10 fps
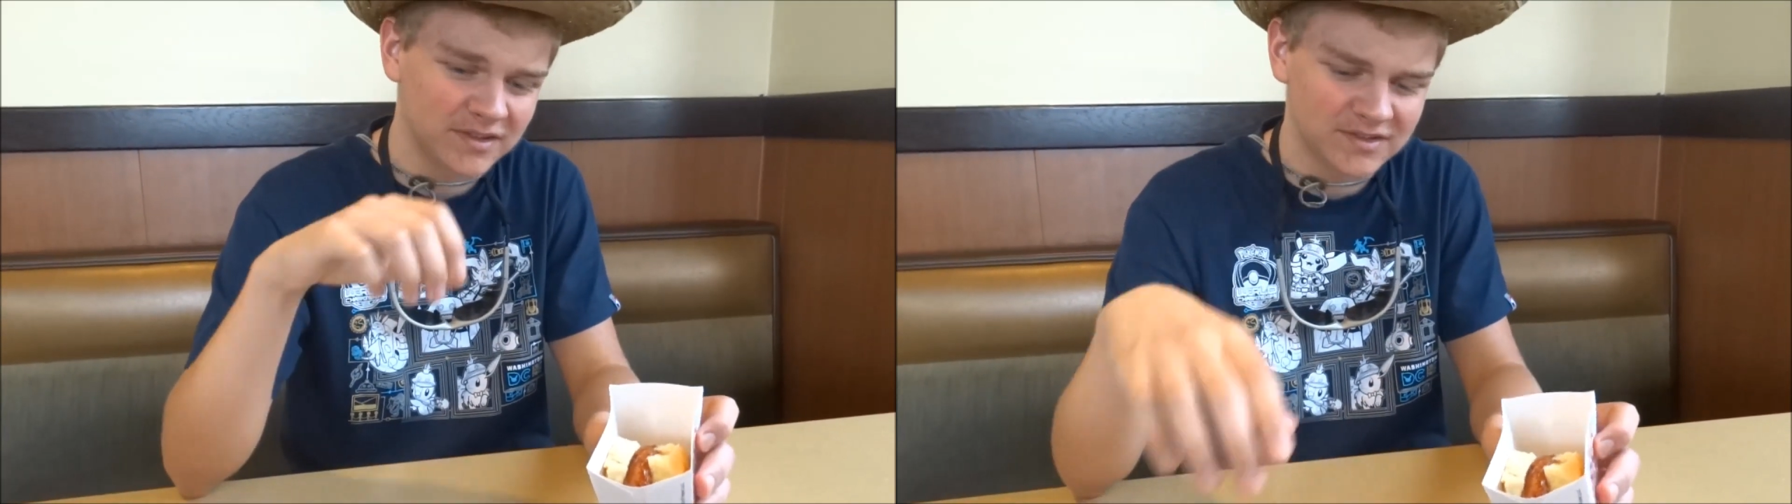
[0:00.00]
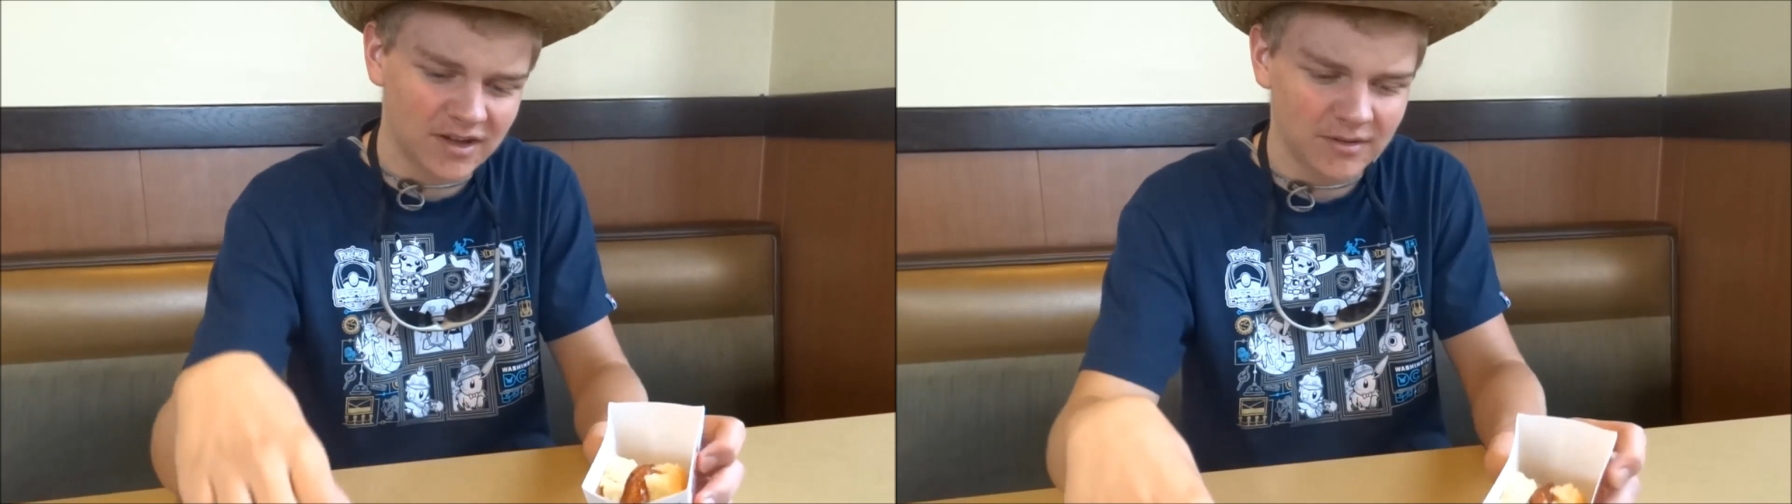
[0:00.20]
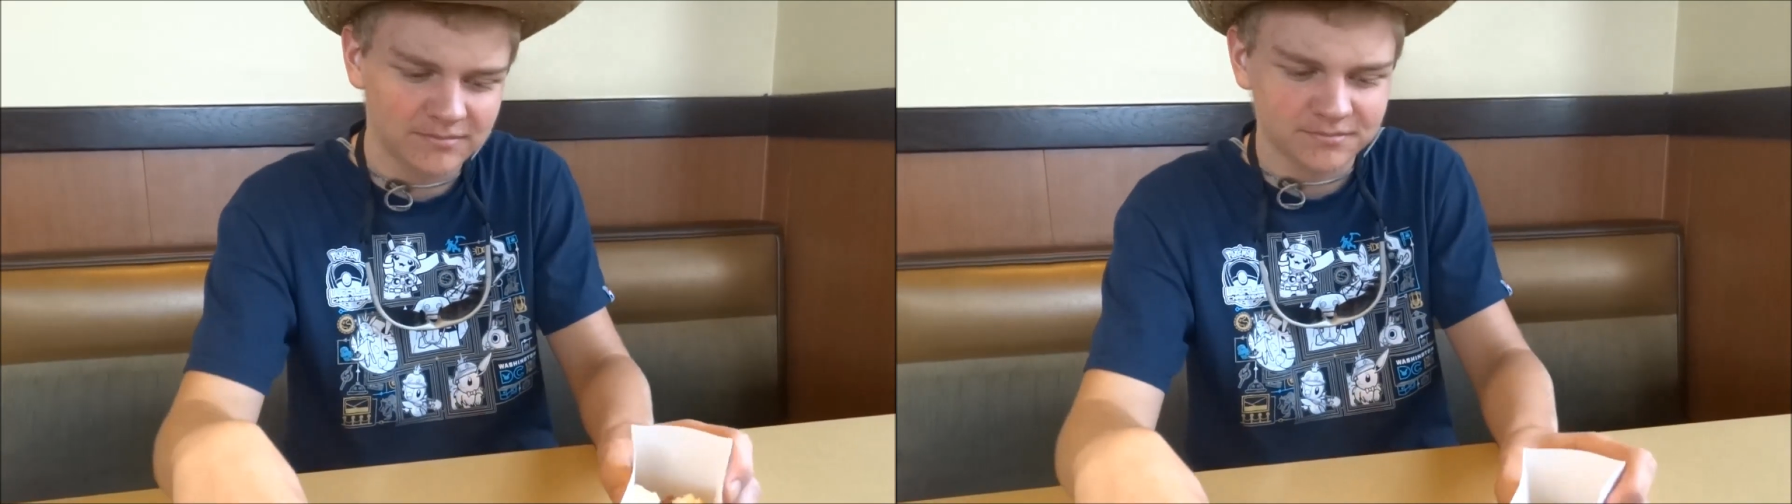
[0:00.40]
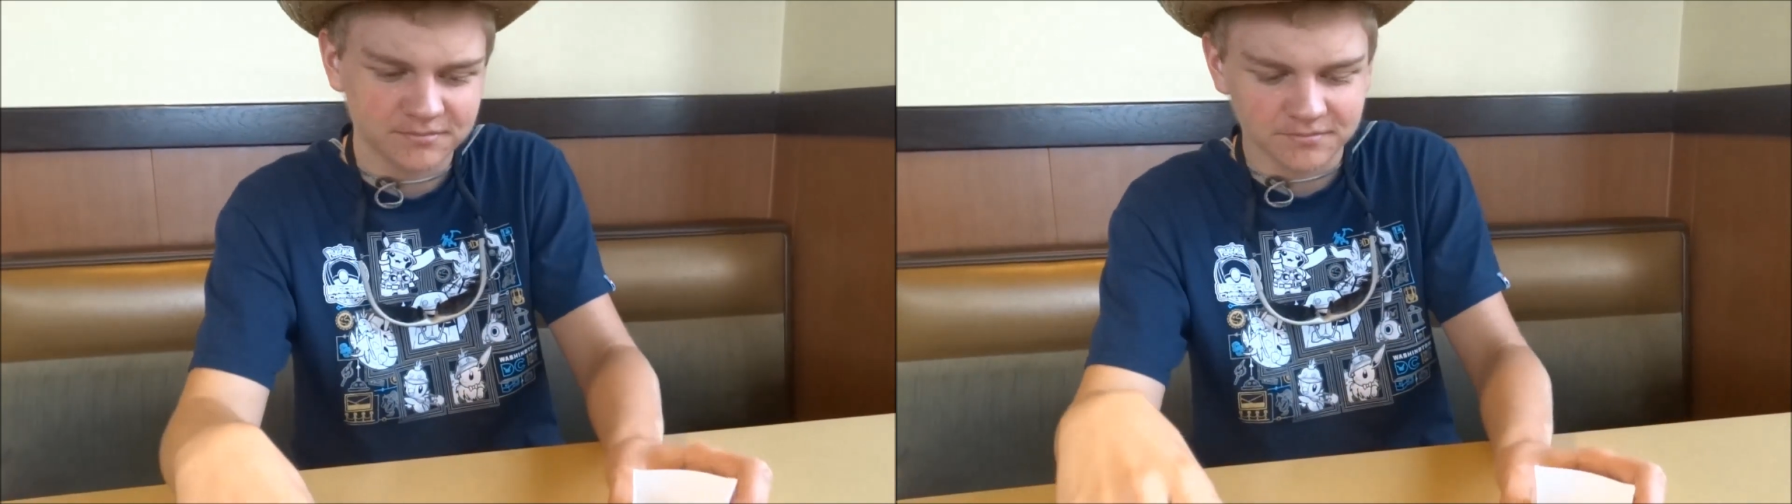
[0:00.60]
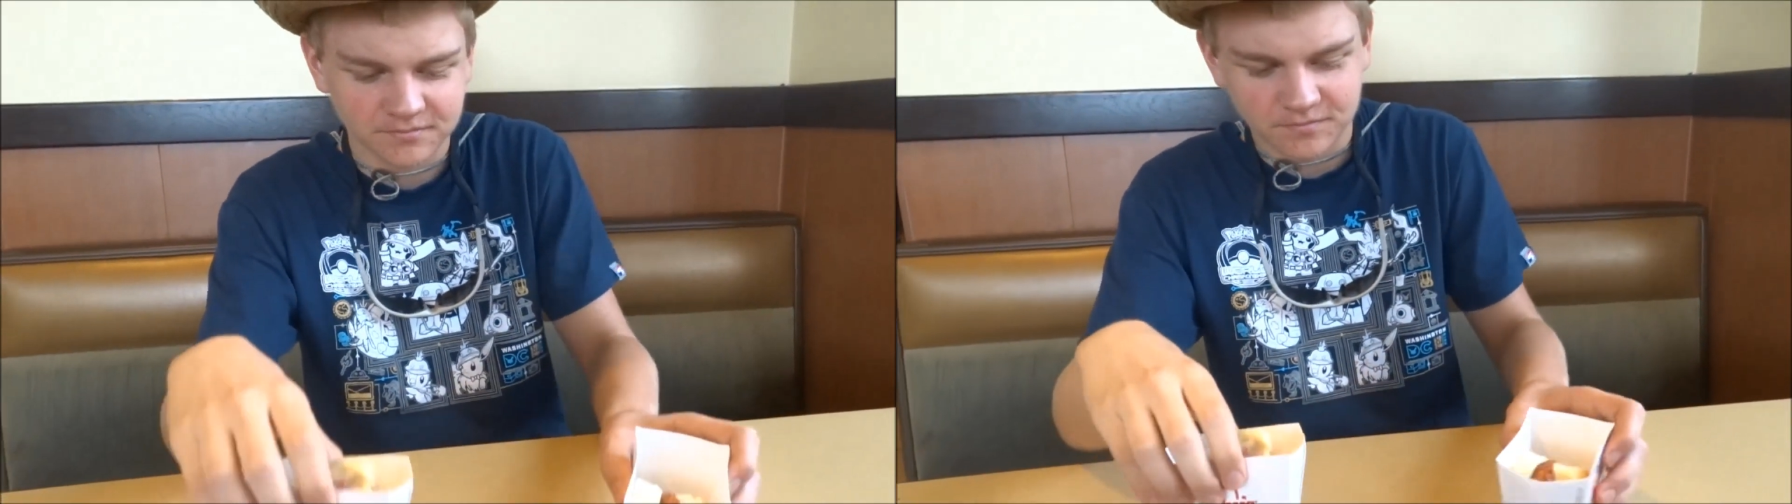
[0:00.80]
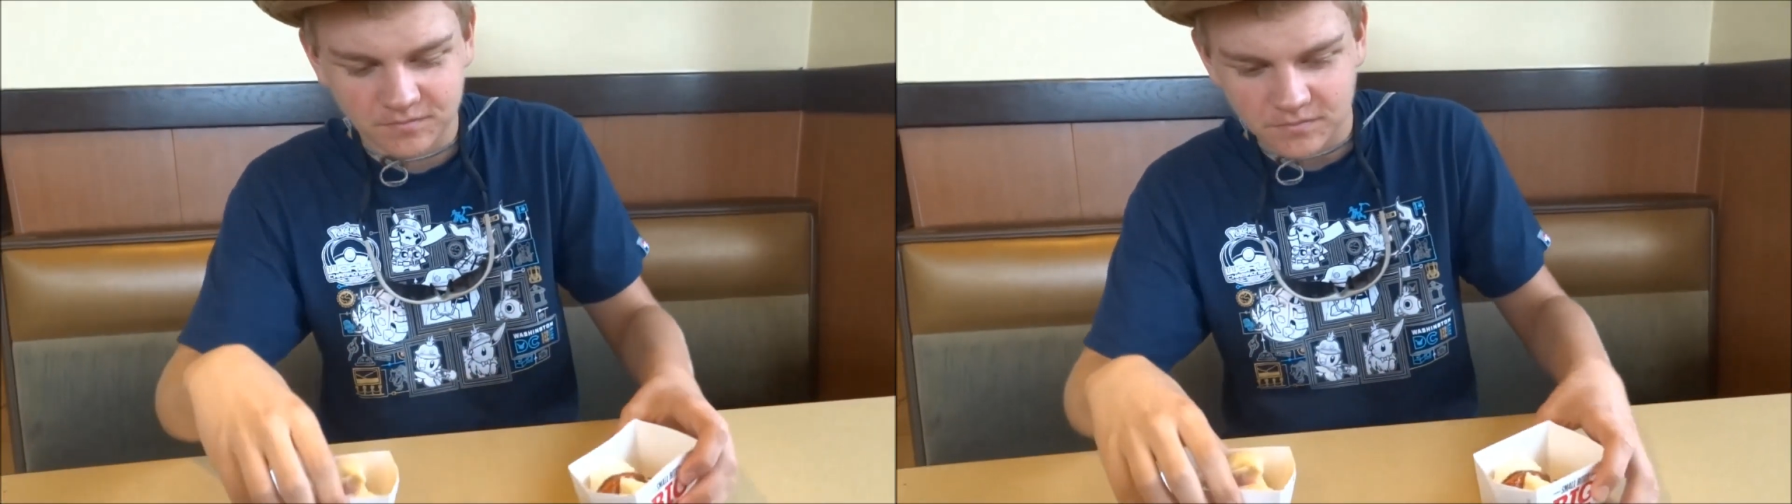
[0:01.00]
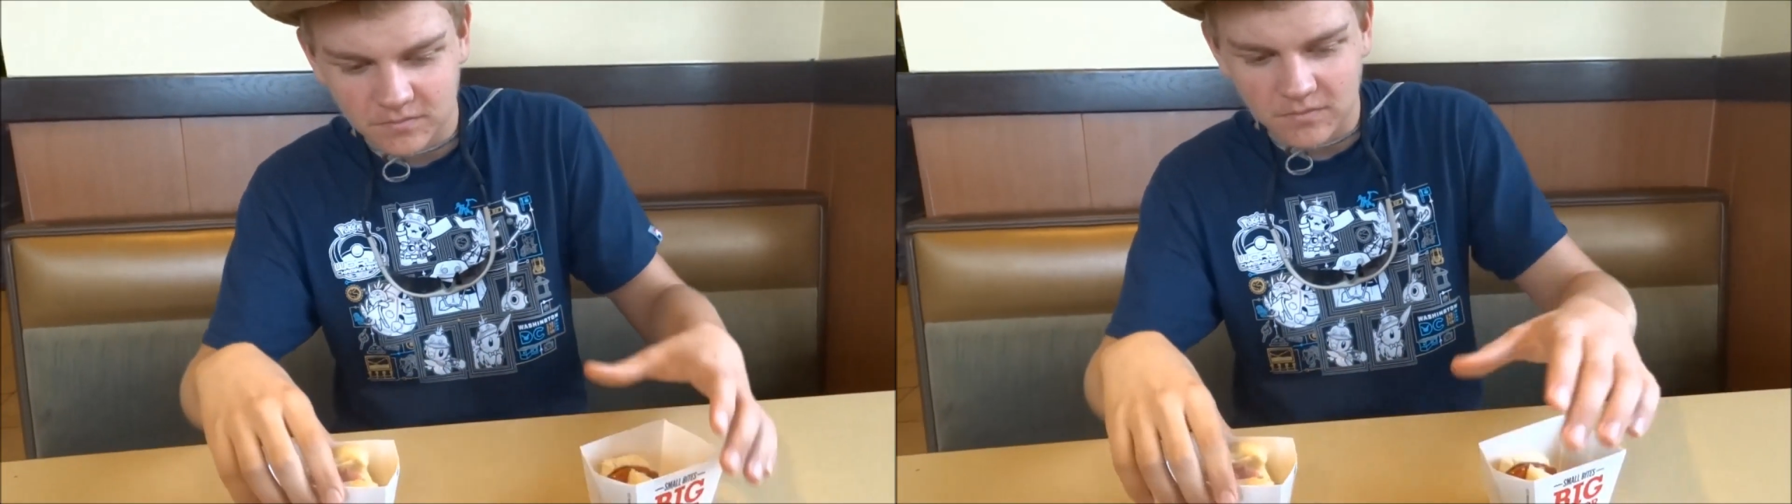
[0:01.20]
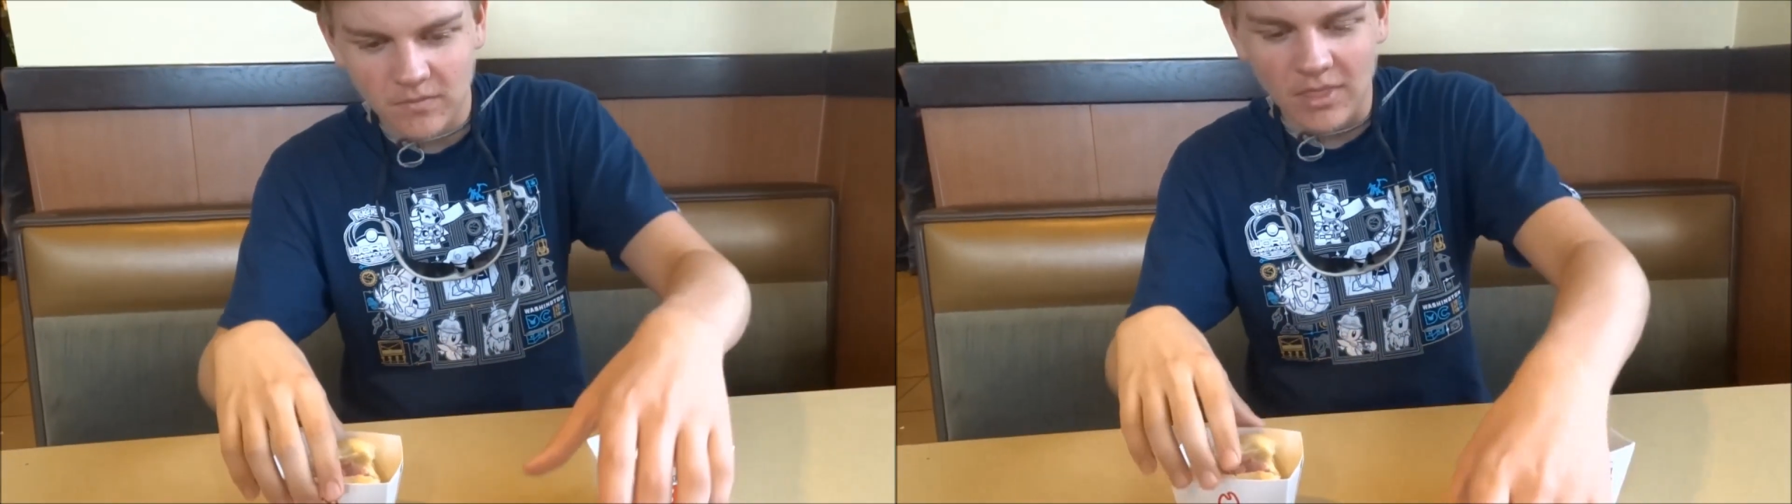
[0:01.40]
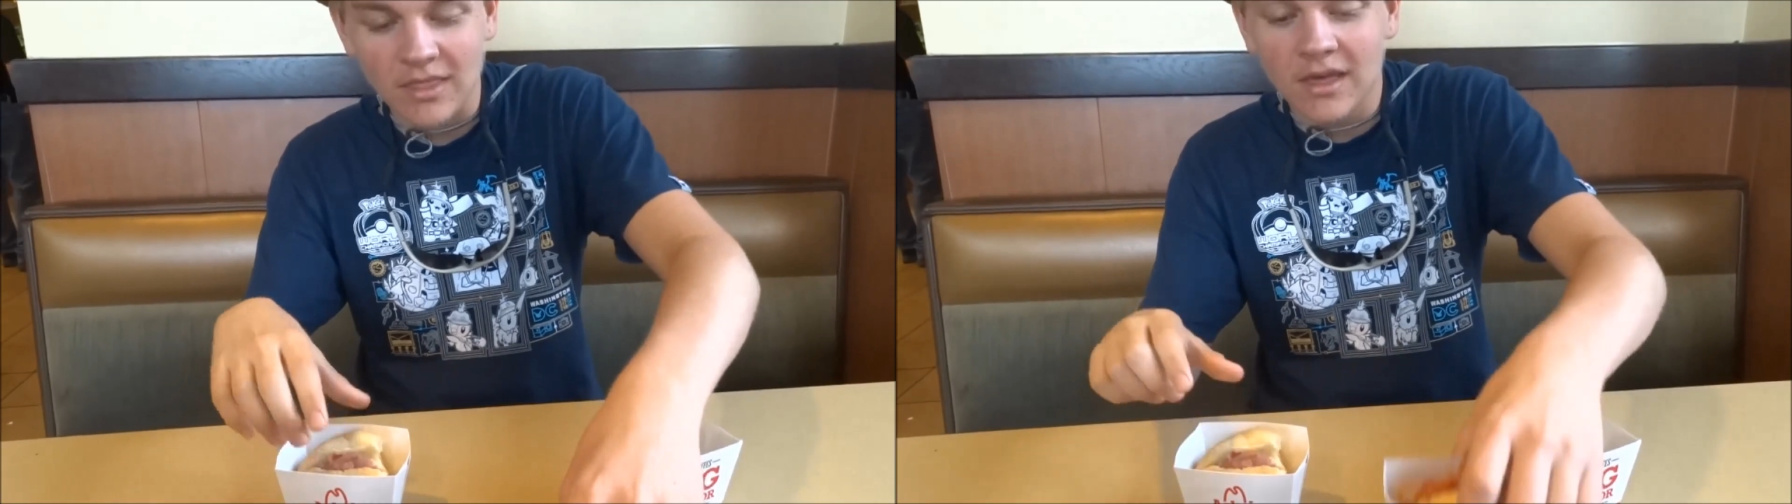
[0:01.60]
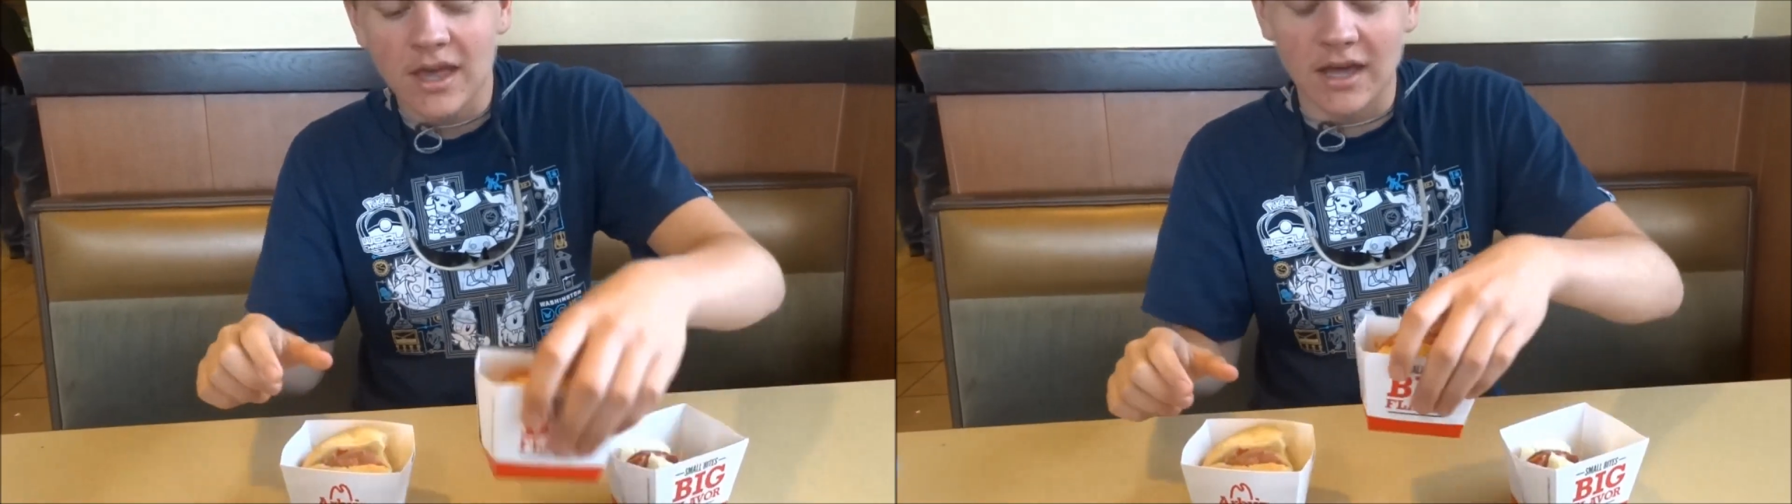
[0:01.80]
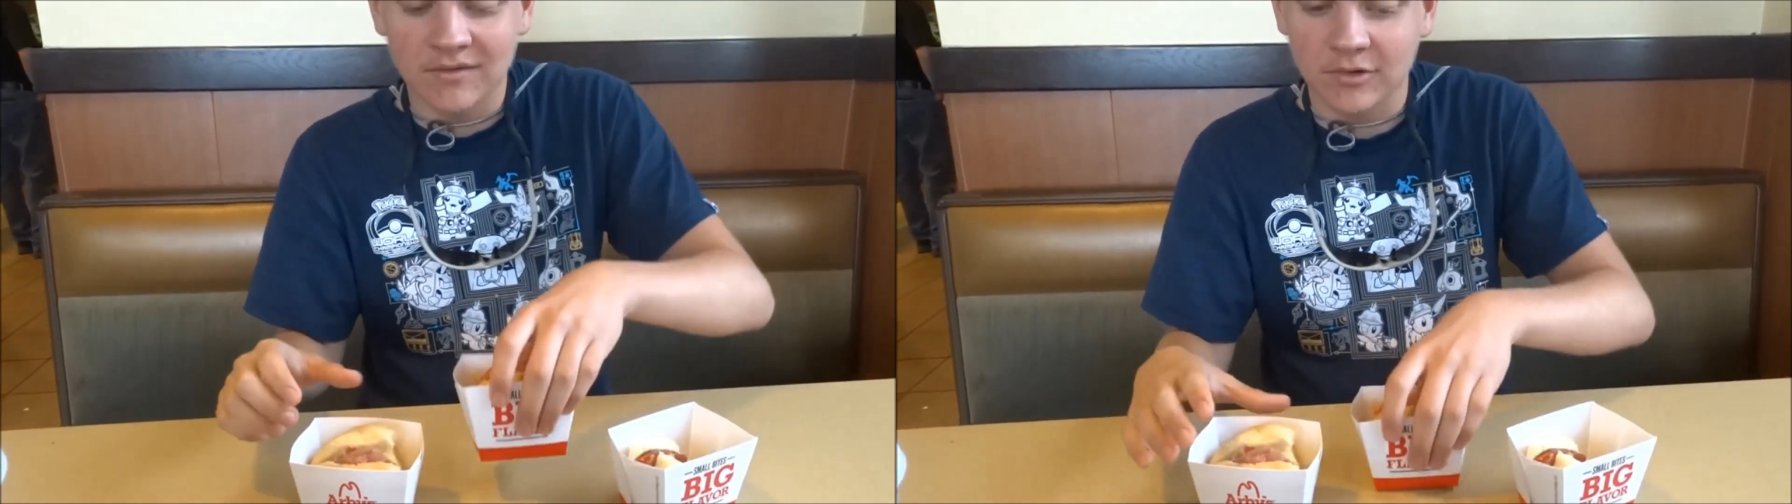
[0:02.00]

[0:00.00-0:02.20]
this time. And of